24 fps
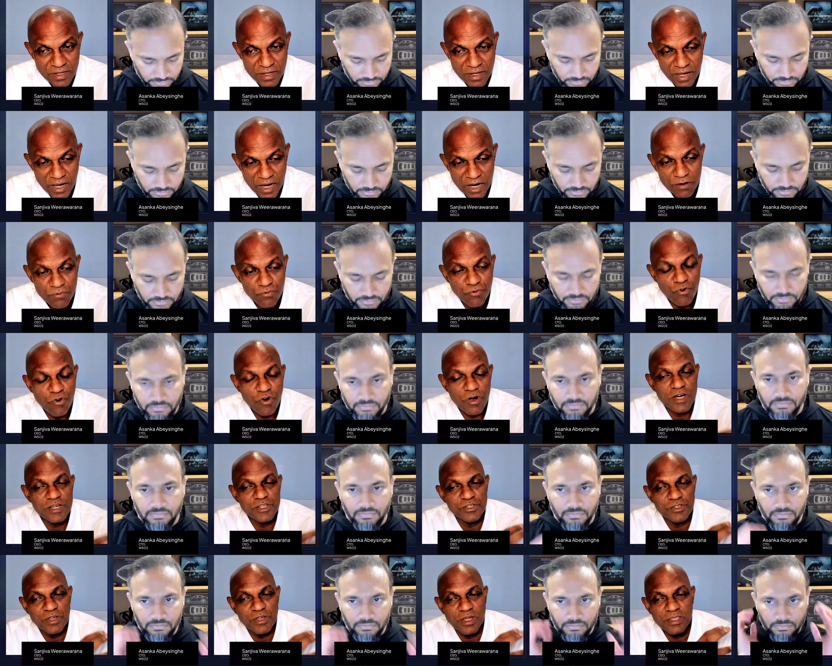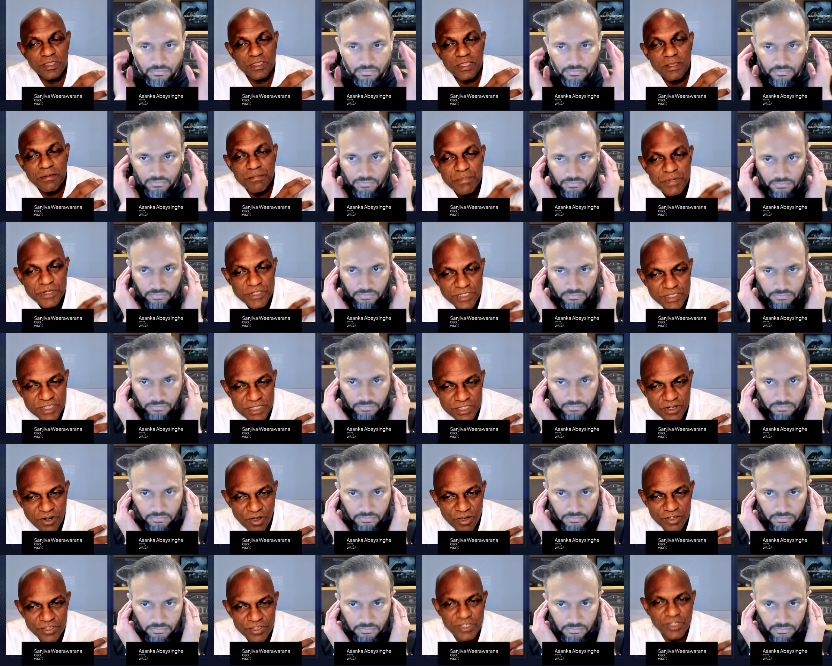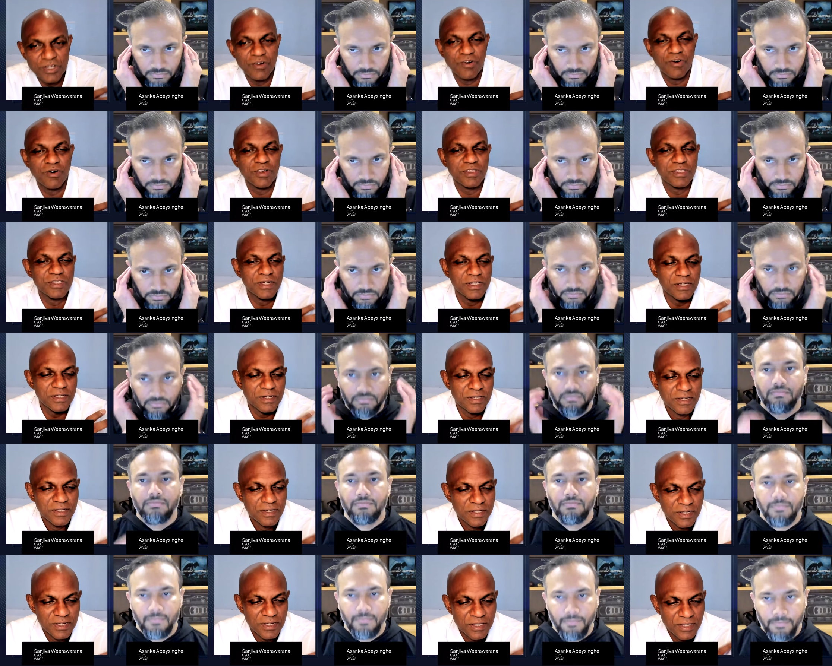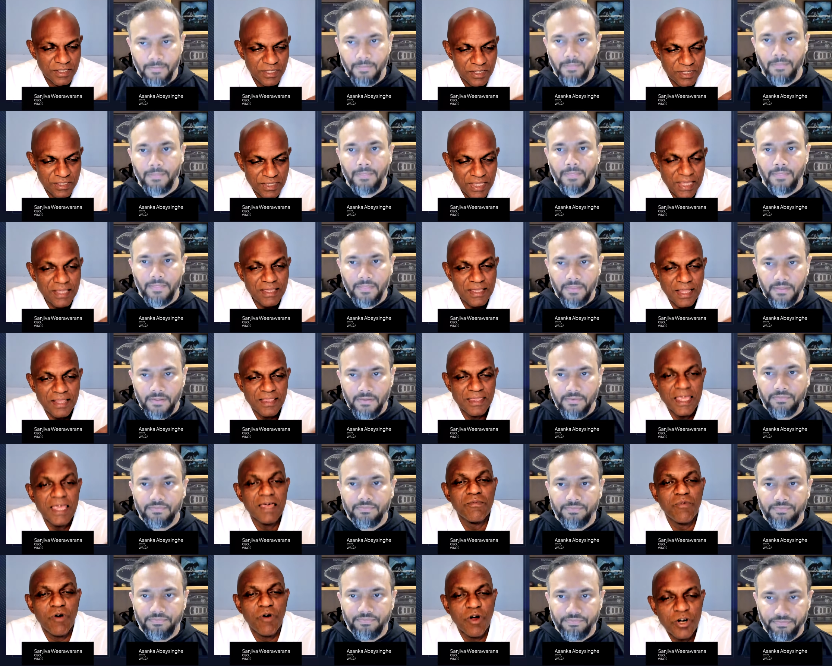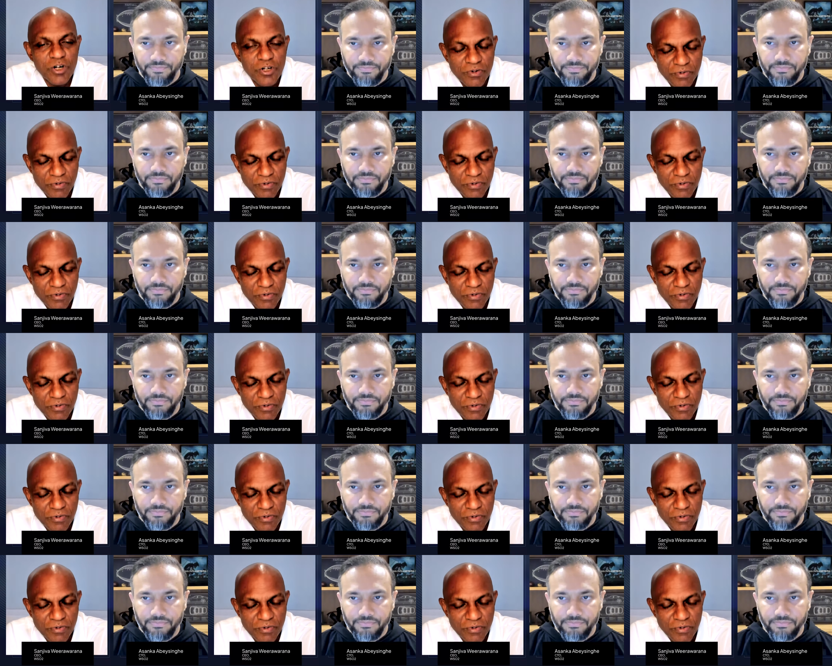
Speaker 1: and focus on the business logic or the, the thing that they want to